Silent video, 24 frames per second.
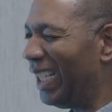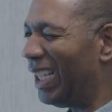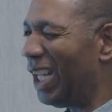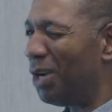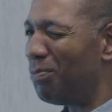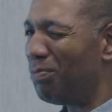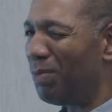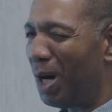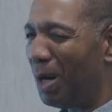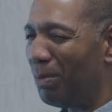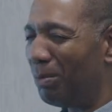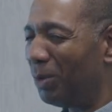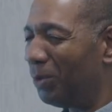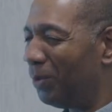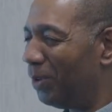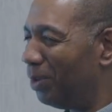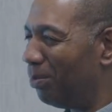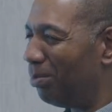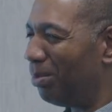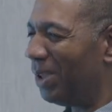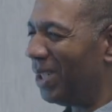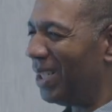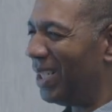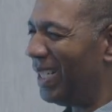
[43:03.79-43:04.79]
they probably would
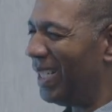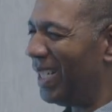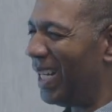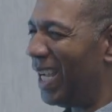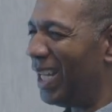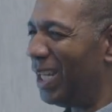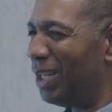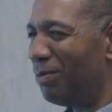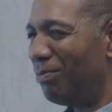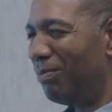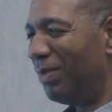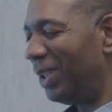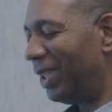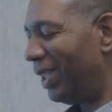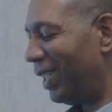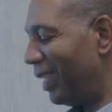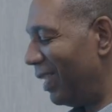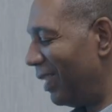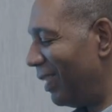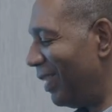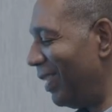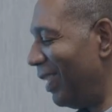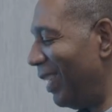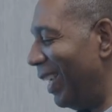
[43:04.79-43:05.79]
appreciate it,
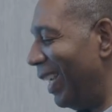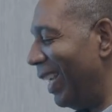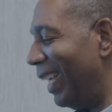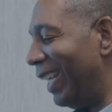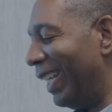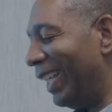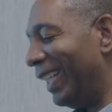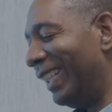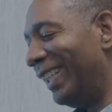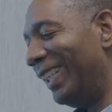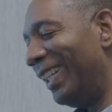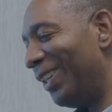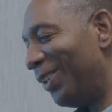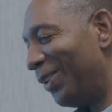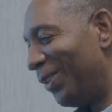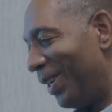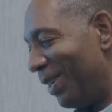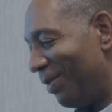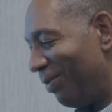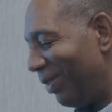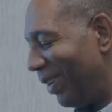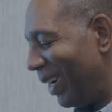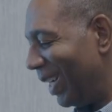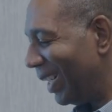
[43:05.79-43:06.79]
because,
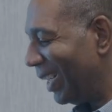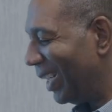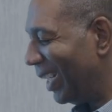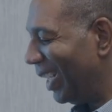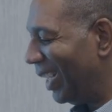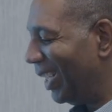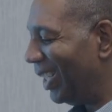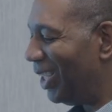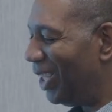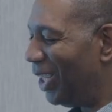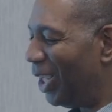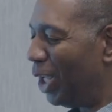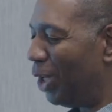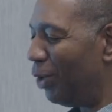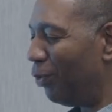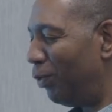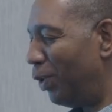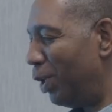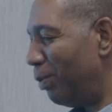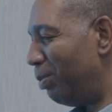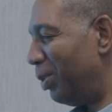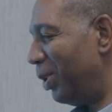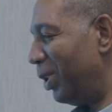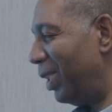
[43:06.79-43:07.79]
quite frankly, if
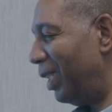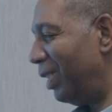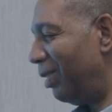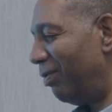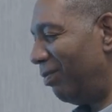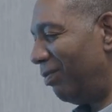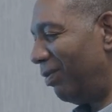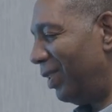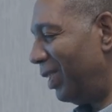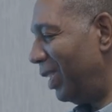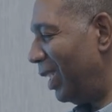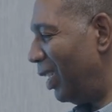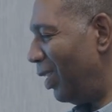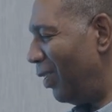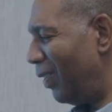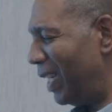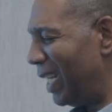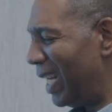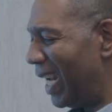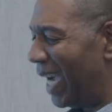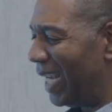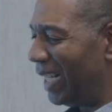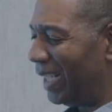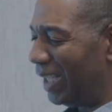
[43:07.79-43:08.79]
we put a
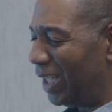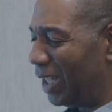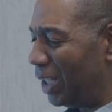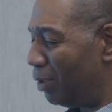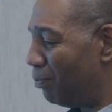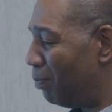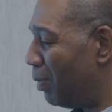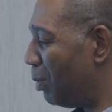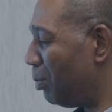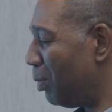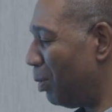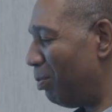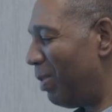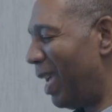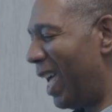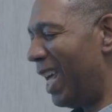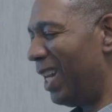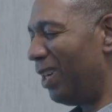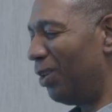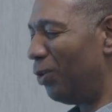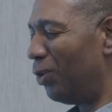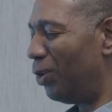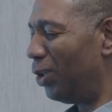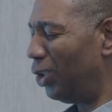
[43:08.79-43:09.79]
19-member
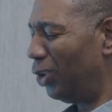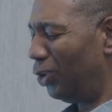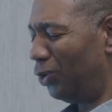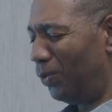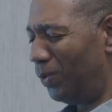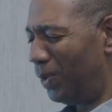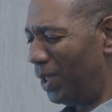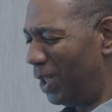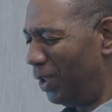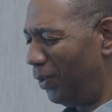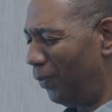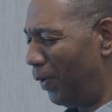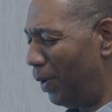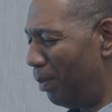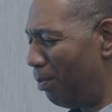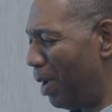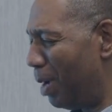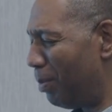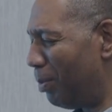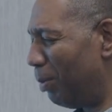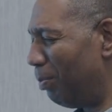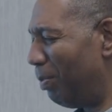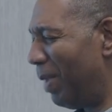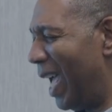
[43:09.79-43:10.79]
panel or a
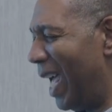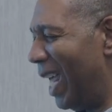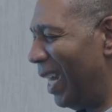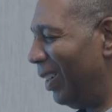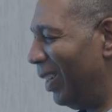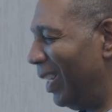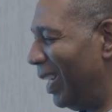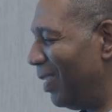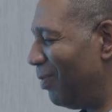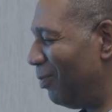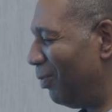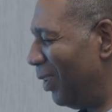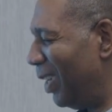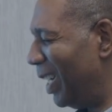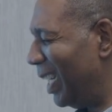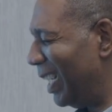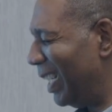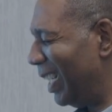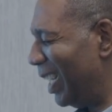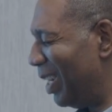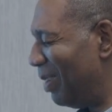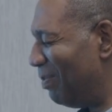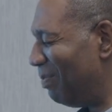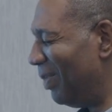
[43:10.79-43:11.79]
23-member panel in front
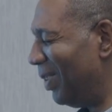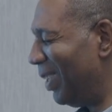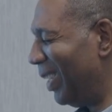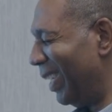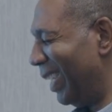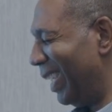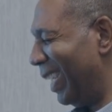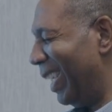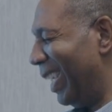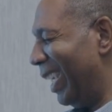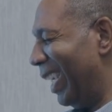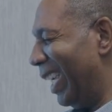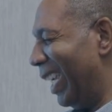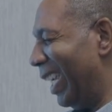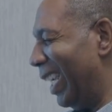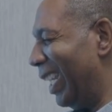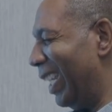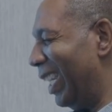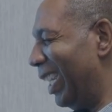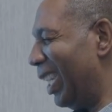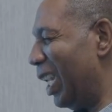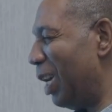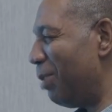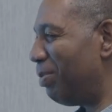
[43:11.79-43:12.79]
of them,
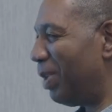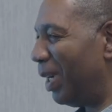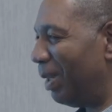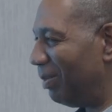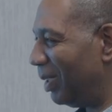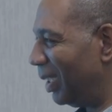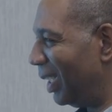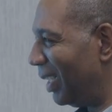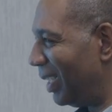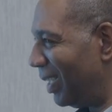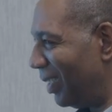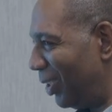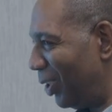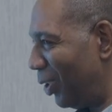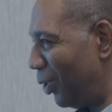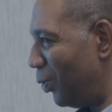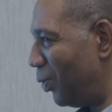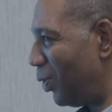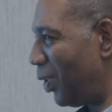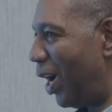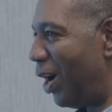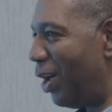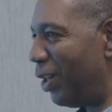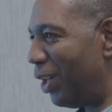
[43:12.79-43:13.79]
they're probably going to
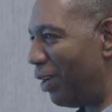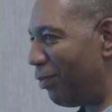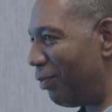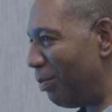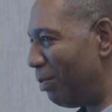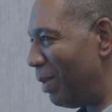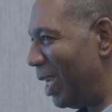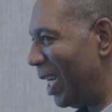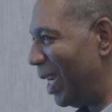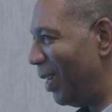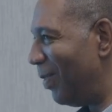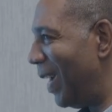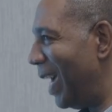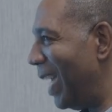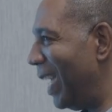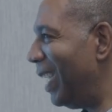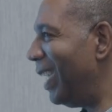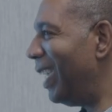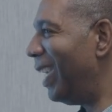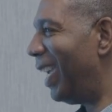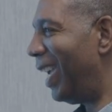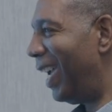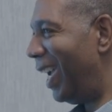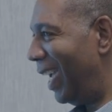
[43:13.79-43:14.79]
choose all of them anyway
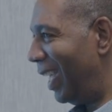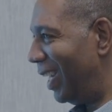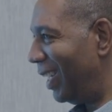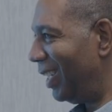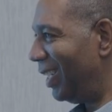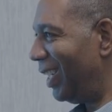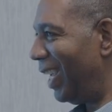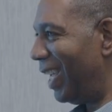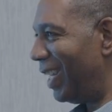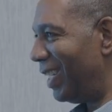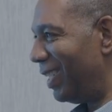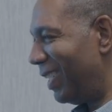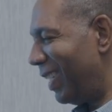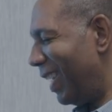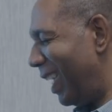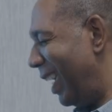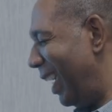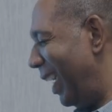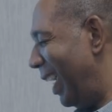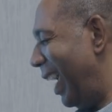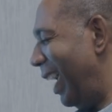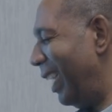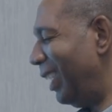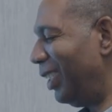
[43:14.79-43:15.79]
and
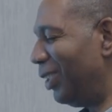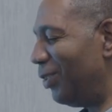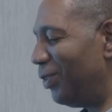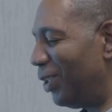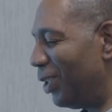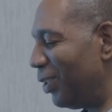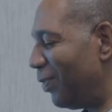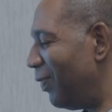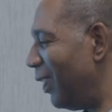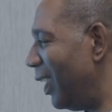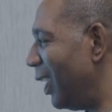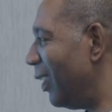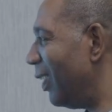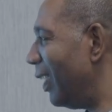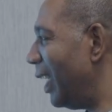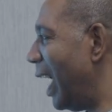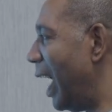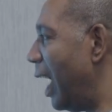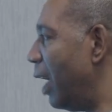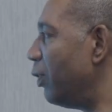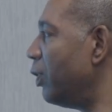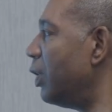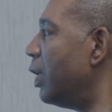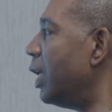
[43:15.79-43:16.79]
say, hey, you just figure it
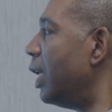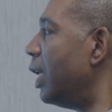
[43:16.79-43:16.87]
out.